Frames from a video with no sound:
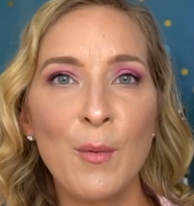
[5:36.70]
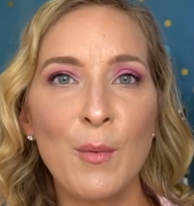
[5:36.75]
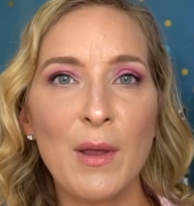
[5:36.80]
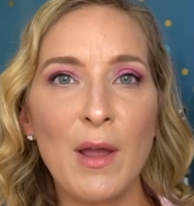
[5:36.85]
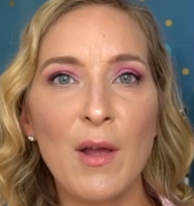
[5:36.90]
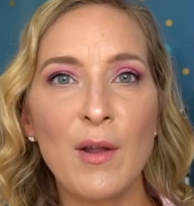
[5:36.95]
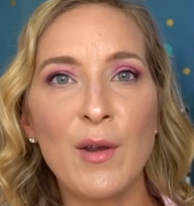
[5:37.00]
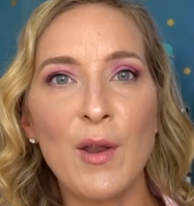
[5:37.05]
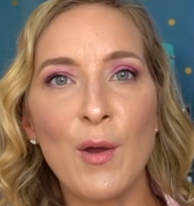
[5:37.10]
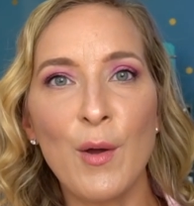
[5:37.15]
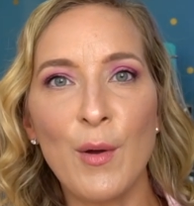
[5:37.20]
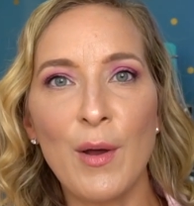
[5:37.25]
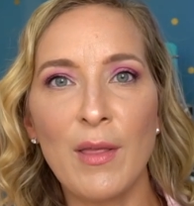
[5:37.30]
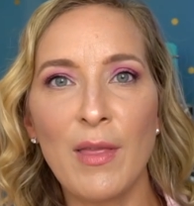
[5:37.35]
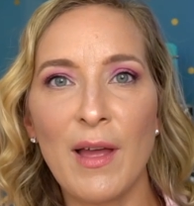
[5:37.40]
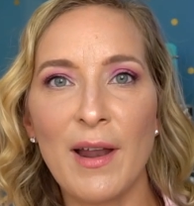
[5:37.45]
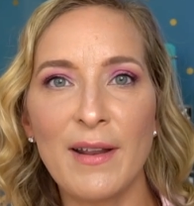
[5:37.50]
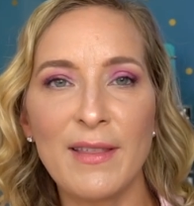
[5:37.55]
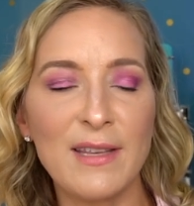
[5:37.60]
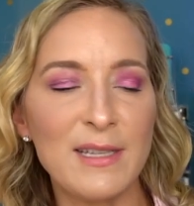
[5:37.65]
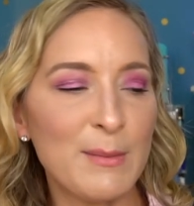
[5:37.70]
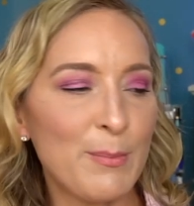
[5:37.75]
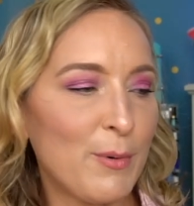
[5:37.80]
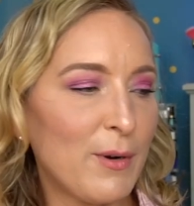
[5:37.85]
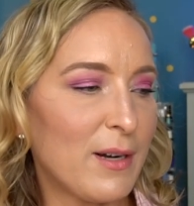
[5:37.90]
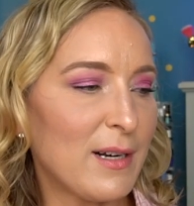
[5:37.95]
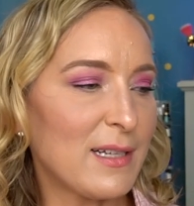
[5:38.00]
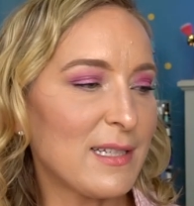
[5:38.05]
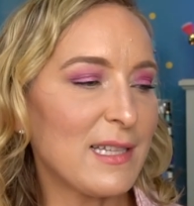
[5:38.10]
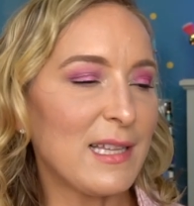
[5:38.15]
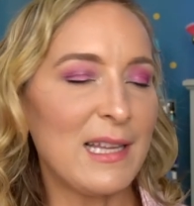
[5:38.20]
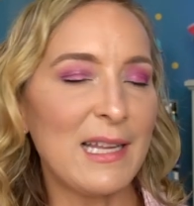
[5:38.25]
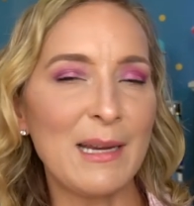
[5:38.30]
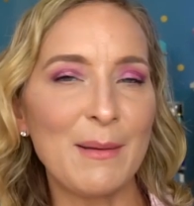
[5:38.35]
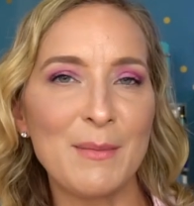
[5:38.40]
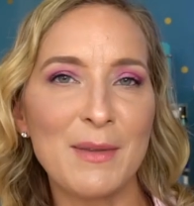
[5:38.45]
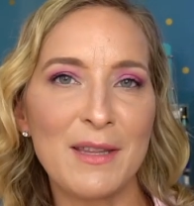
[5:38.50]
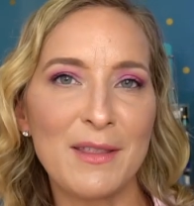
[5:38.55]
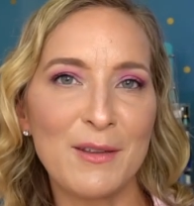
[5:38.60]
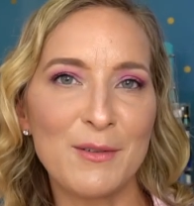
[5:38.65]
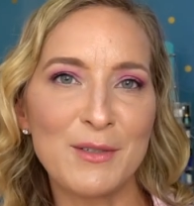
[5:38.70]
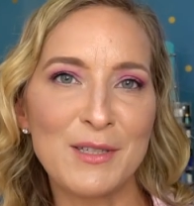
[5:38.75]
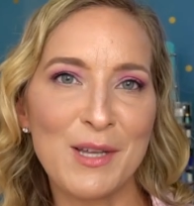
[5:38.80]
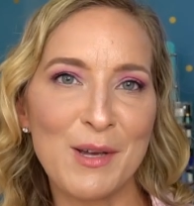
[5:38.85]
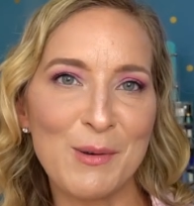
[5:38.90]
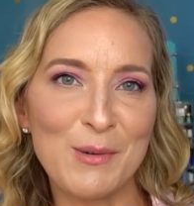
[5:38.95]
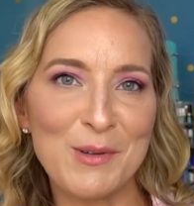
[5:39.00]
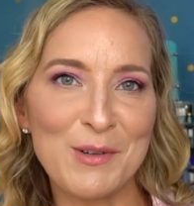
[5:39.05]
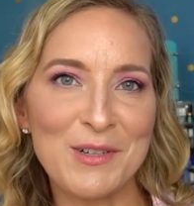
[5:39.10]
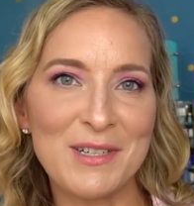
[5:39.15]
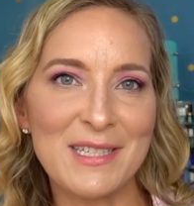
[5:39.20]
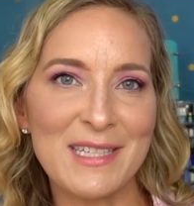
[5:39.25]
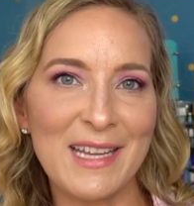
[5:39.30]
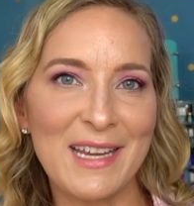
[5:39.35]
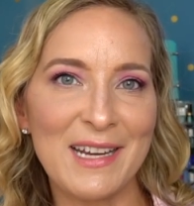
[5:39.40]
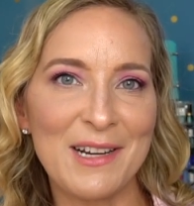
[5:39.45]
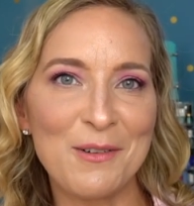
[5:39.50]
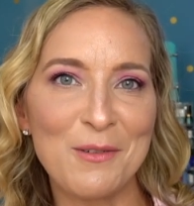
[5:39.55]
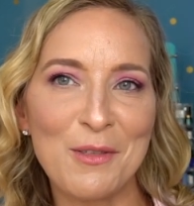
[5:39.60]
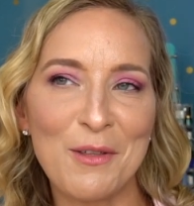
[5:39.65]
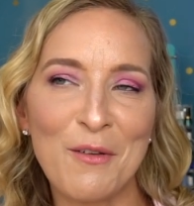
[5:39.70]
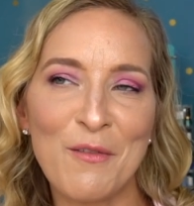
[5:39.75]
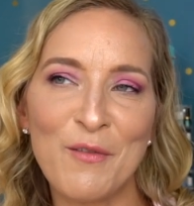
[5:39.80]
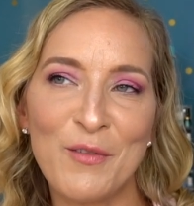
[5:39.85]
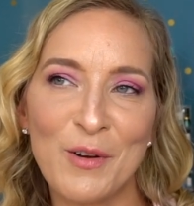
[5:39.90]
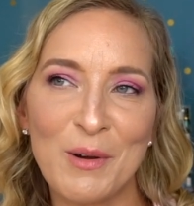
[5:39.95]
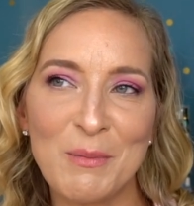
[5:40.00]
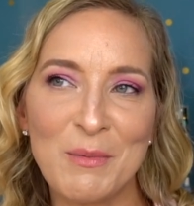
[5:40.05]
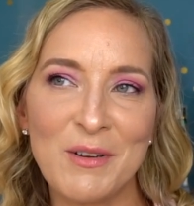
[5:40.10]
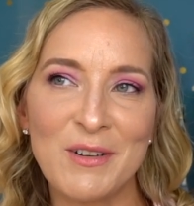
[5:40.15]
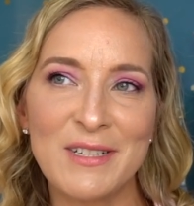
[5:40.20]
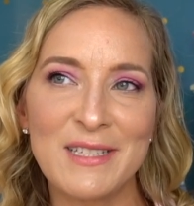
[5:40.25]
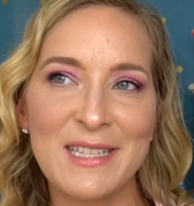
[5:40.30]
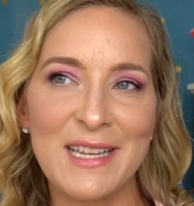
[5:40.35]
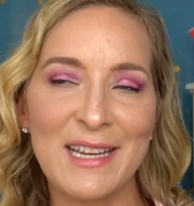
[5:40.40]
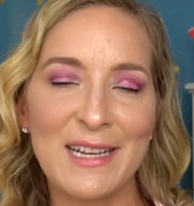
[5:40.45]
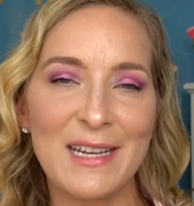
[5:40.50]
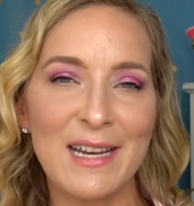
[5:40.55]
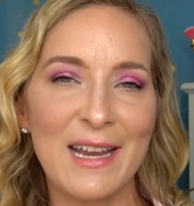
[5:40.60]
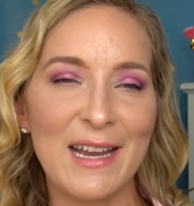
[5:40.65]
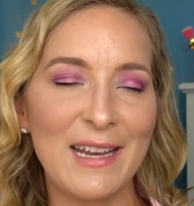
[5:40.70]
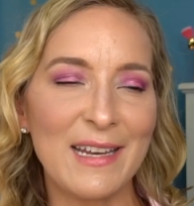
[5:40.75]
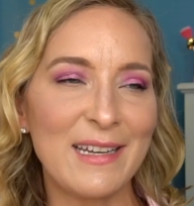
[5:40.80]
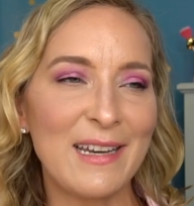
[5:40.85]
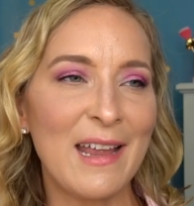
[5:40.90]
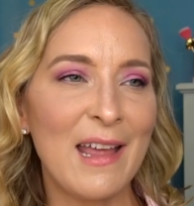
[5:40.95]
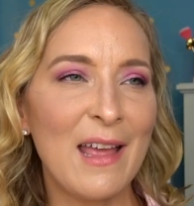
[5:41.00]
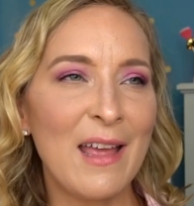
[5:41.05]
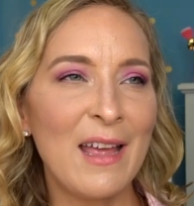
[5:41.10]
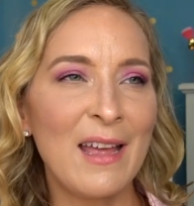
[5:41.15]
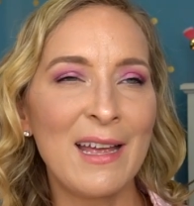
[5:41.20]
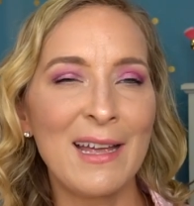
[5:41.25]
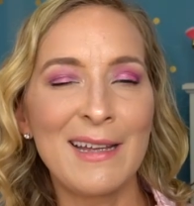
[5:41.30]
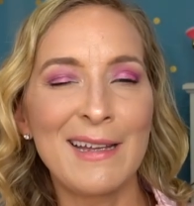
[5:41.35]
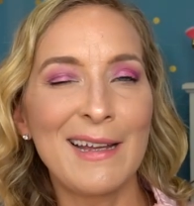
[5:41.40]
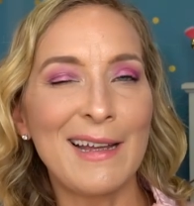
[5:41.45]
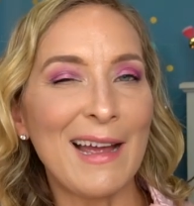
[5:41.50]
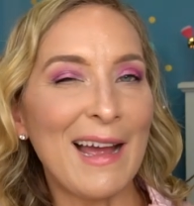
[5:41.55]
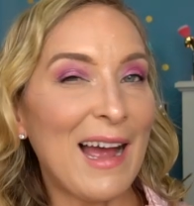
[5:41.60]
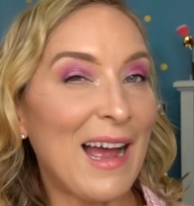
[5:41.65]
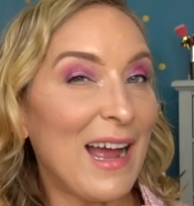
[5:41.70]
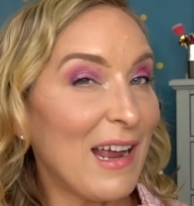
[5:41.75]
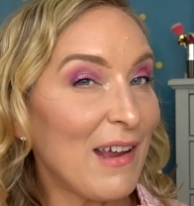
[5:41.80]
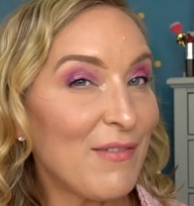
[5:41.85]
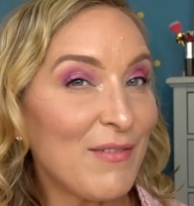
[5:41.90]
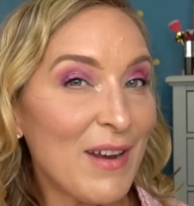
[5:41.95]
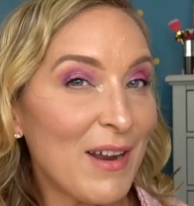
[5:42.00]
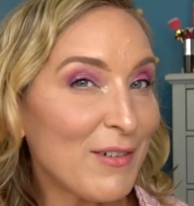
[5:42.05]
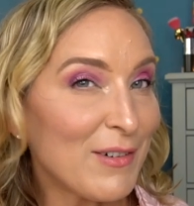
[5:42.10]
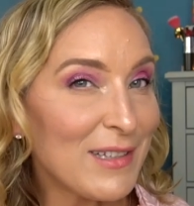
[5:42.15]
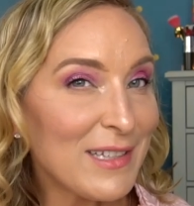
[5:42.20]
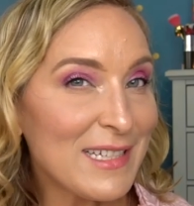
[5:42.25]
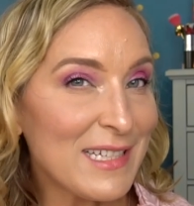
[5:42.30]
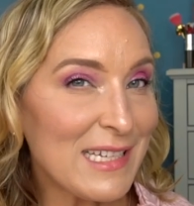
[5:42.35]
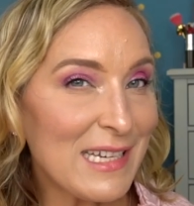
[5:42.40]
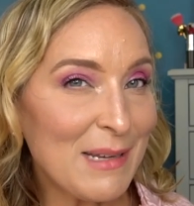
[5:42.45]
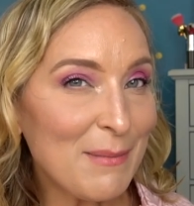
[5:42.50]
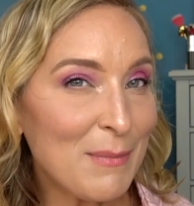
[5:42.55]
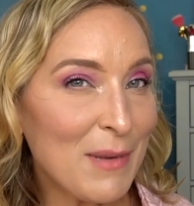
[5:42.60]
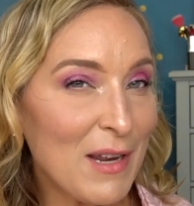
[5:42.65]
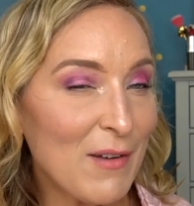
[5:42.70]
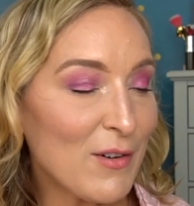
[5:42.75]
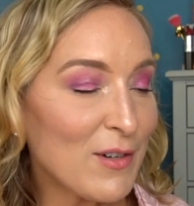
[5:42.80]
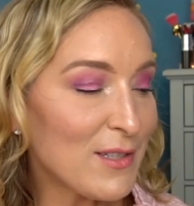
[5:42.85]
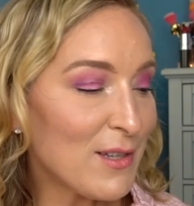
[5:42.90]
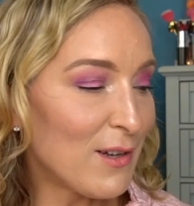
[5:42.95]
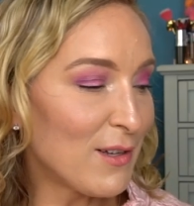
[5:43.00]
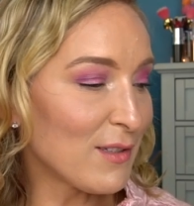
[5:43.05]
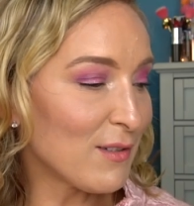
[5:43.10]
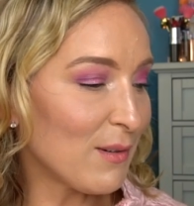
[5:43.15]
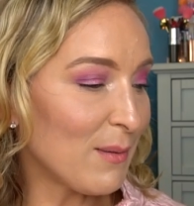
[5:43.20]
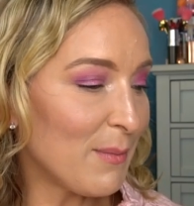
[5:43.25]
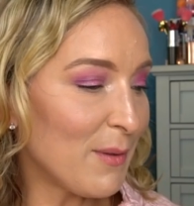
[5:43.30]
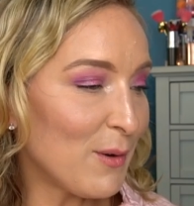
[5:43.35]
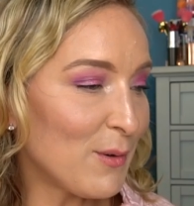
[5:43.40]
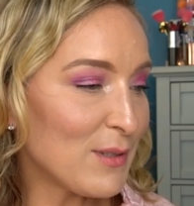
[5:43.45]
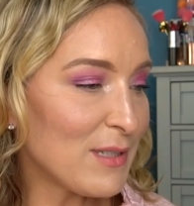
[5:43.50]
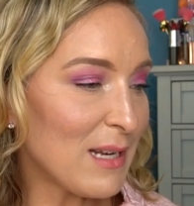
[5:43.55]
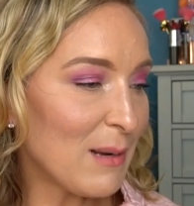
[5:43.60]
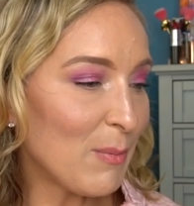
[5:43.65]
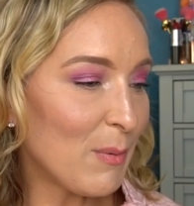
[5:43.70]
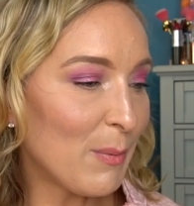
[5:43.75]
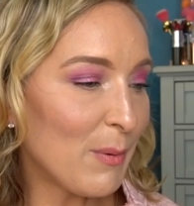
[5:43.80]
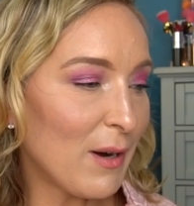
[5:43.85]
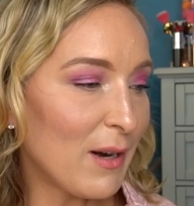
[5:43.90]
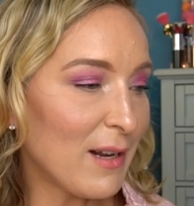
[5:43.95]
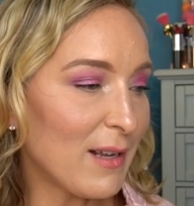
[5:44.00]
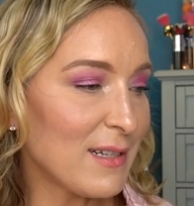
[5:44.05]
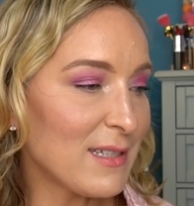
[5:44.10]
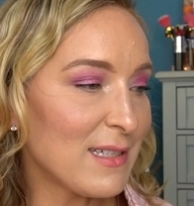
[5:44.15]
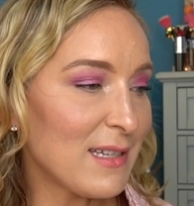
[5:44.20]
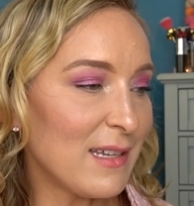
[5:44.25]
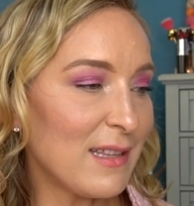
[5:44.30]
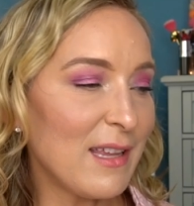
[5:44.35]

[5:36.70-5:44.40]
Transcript: We all know a lot of these products claim that they'll tone your skin or they'll firm your skin and I have not really seen many results from those type of products.